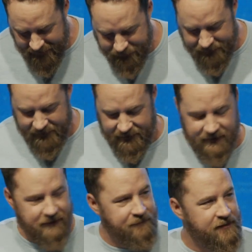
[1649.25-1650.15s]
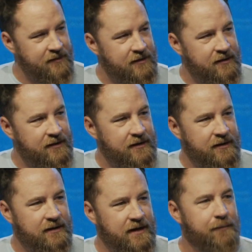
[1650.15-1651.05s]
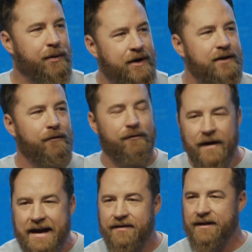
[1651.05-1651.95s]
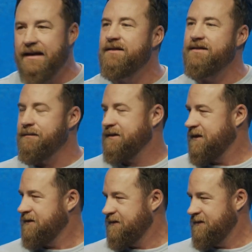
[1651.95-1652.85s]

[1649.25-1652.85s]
something and putting your faith in something.